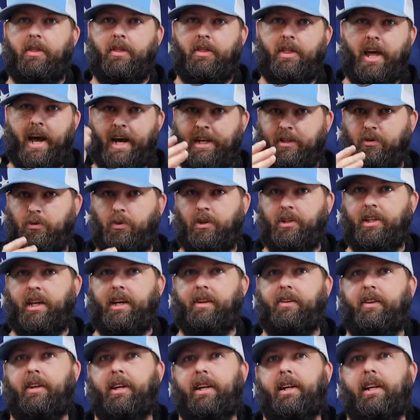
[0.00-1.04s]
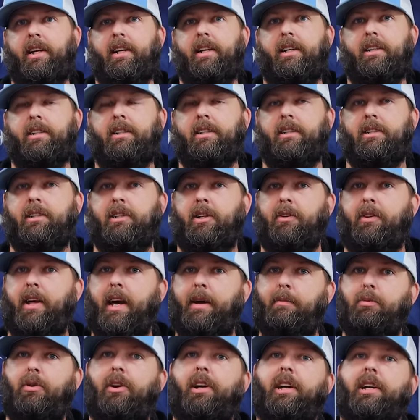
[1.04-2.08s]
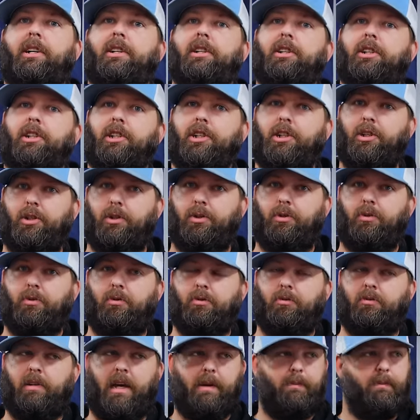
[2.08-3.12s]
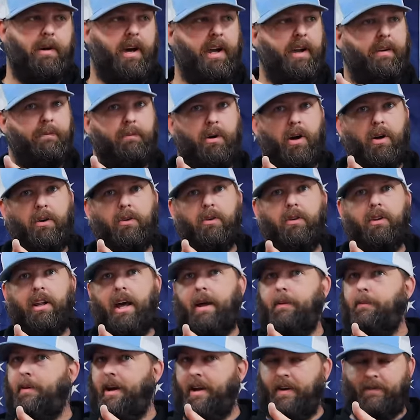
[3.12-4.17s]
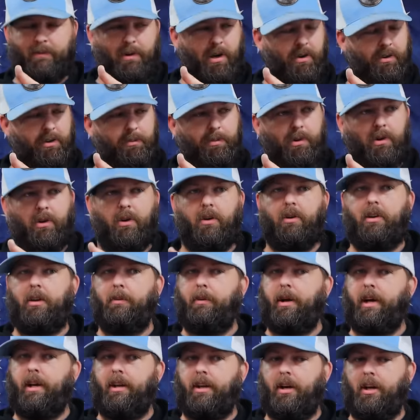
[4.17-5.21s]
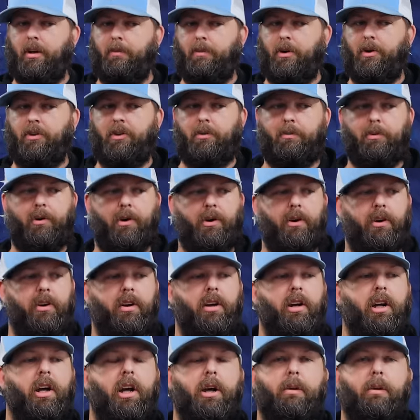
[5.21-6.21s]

that's what they think it mm-hmm. is. So they bring it to you. They with may the have part. bought. They may have bought the part. Sure. They may not have bought the part.